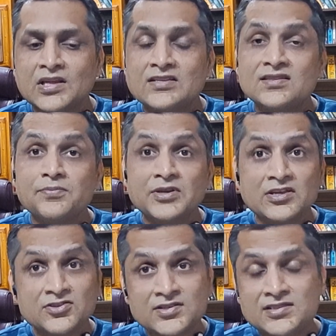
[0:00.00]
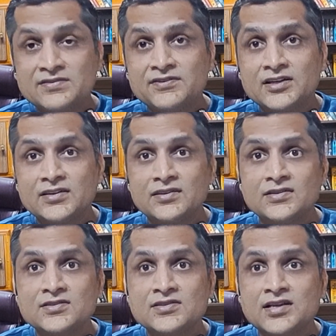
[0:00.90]
is the PE justified?
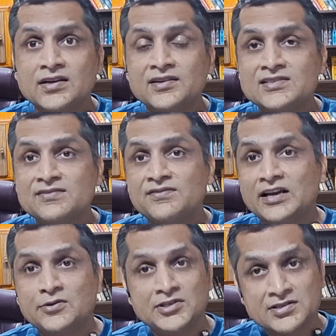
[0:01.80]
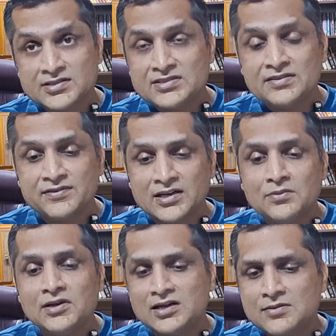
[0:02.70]
Is the aggressive valuation justified?
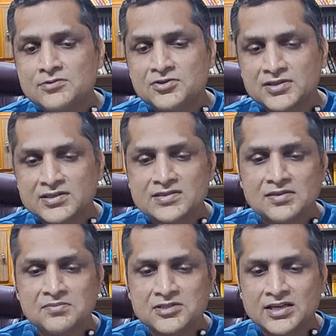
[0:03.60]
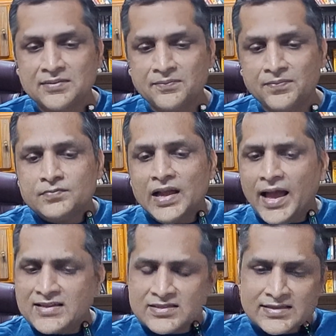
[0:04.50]
We'll come to it in some time.
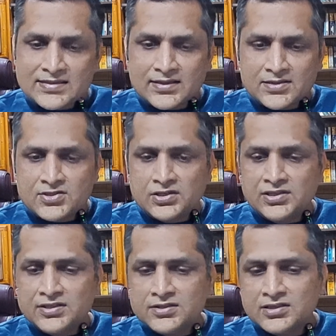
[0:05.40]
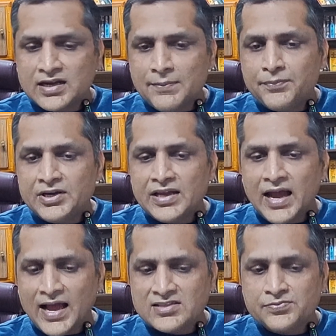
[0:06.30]
As discussed earlier, the company
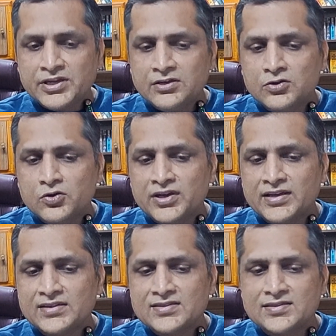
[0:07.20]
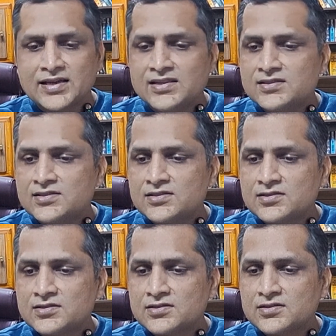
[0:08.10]
has been growing its
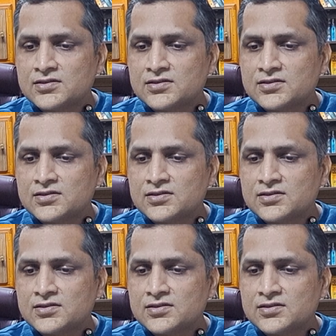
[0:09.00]
sales